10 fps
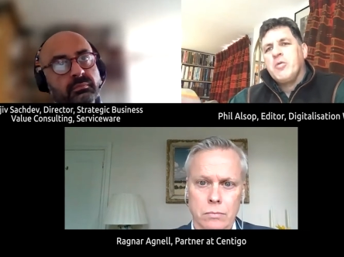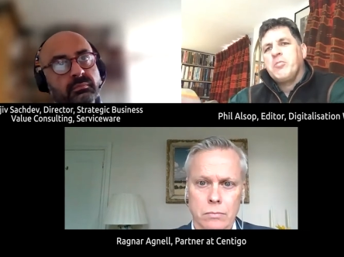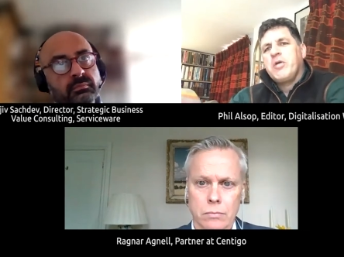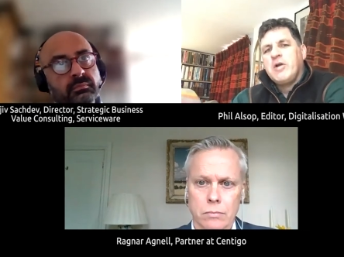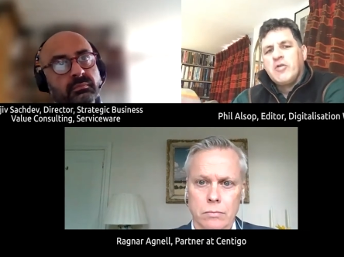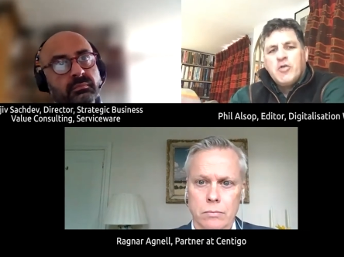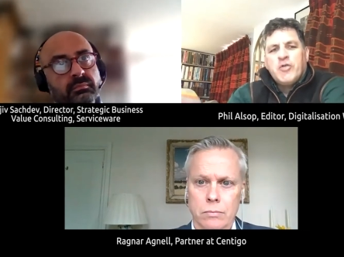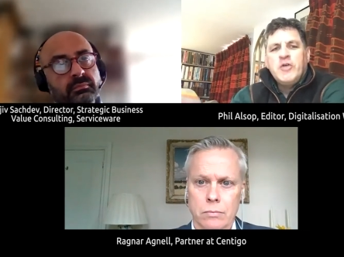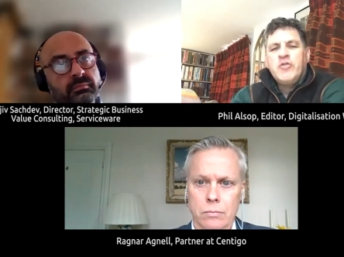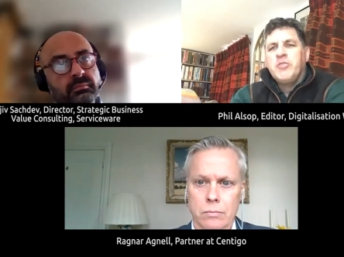Speaker 1: what
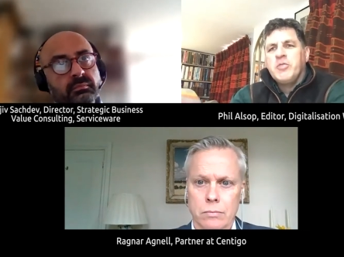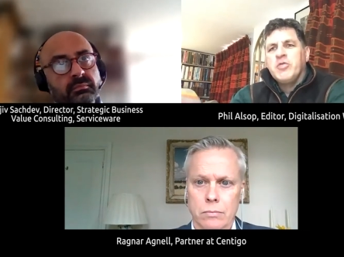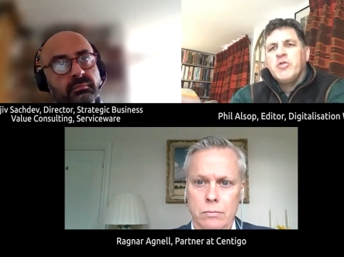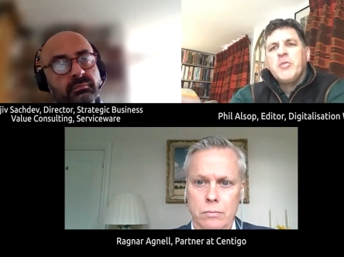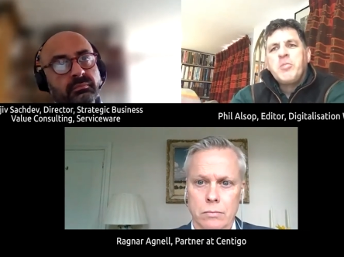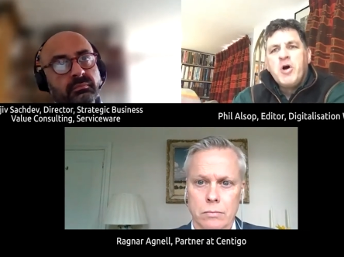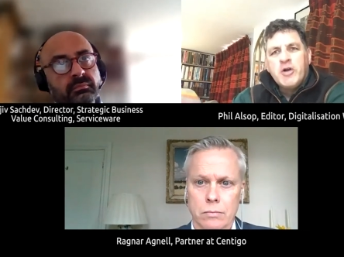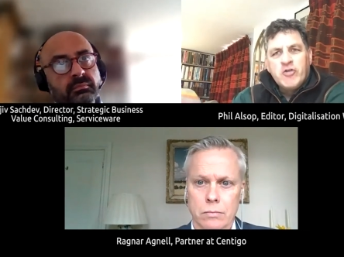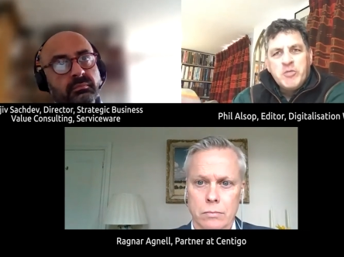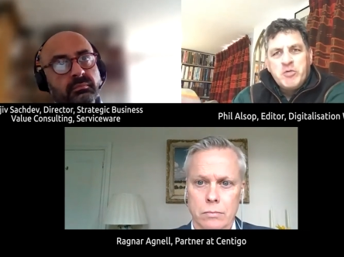practical things, there's a
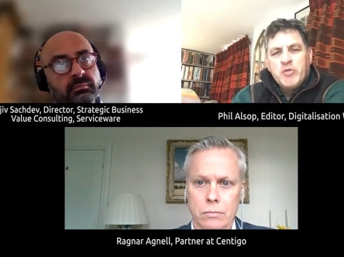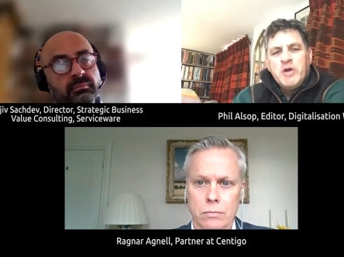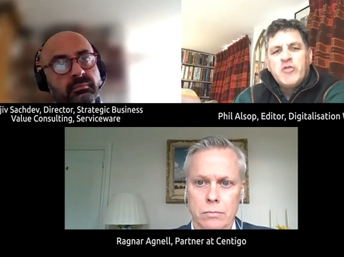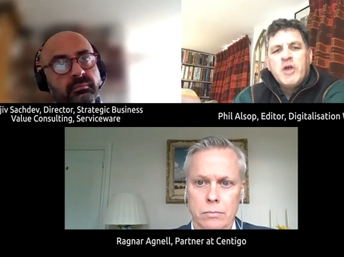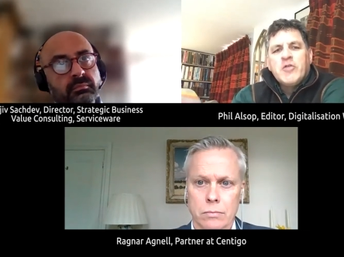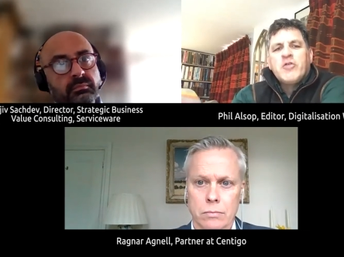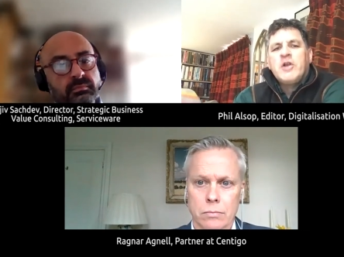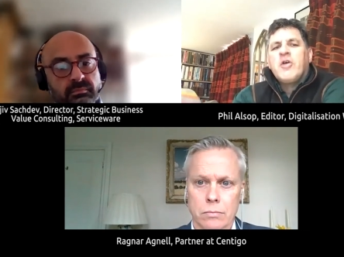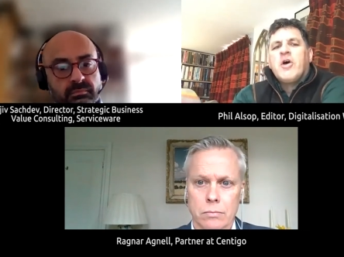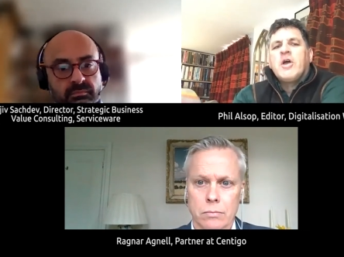partnership between yourselves,
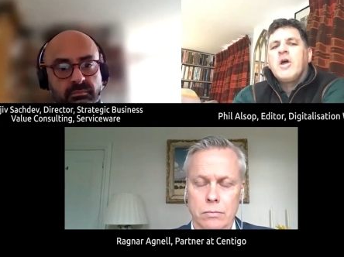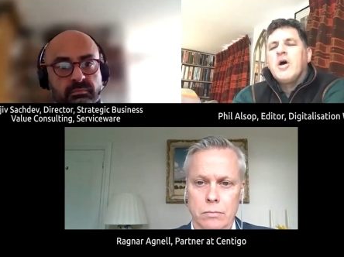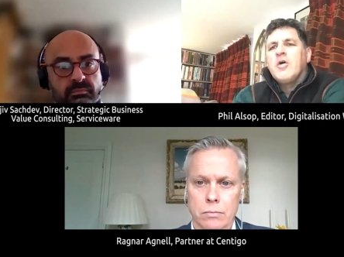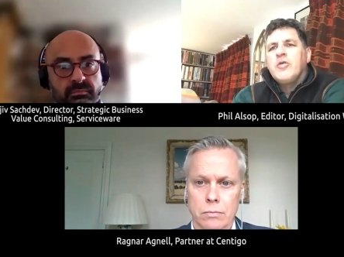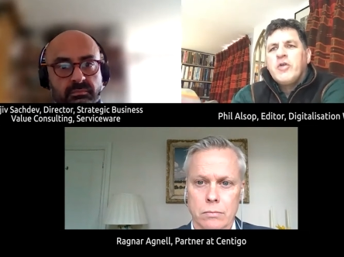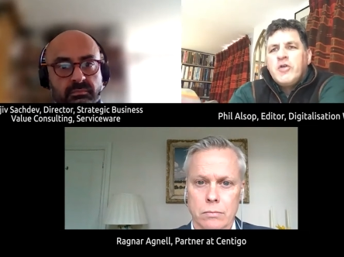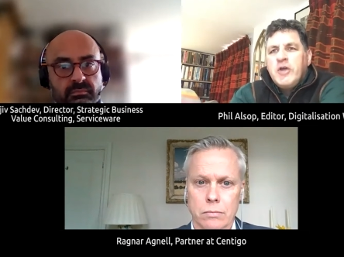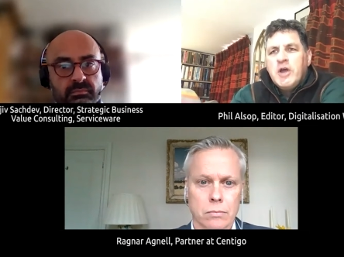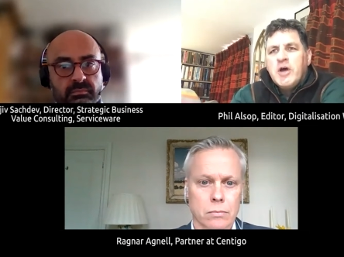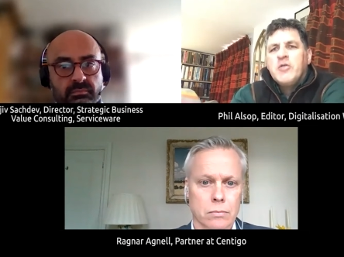Centigo,
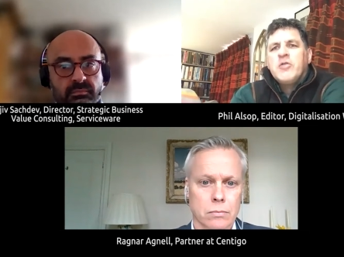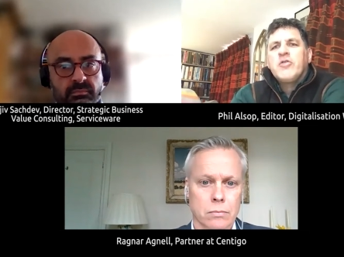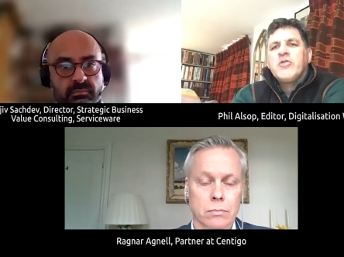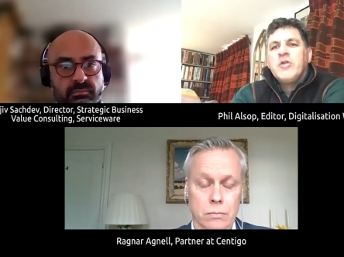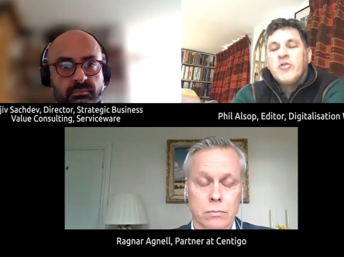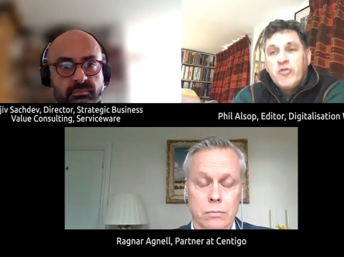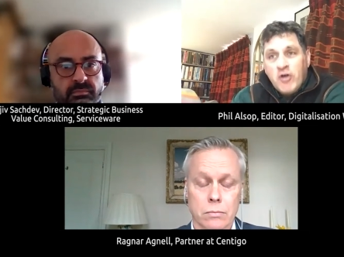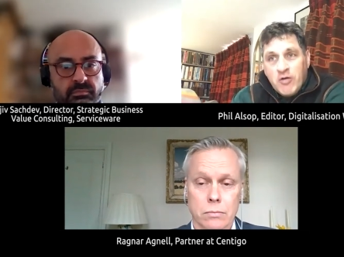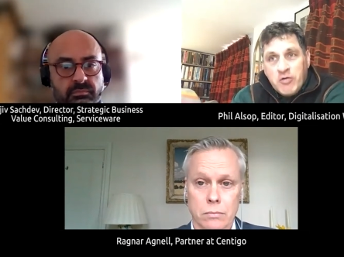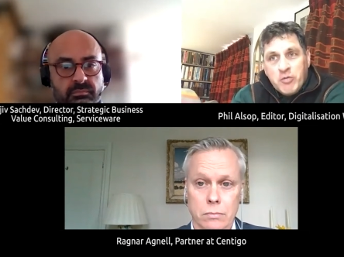and
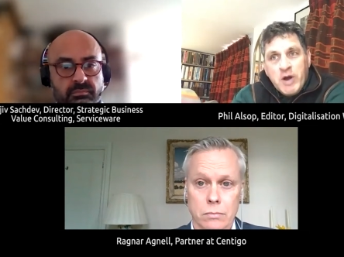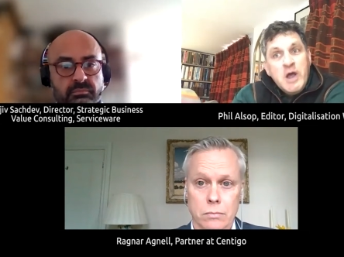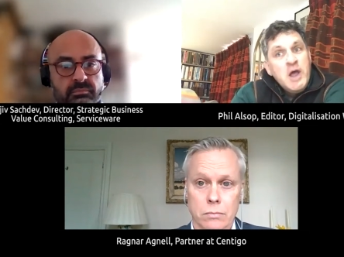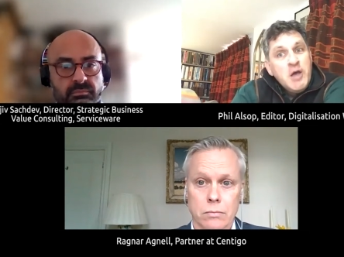Serviceware.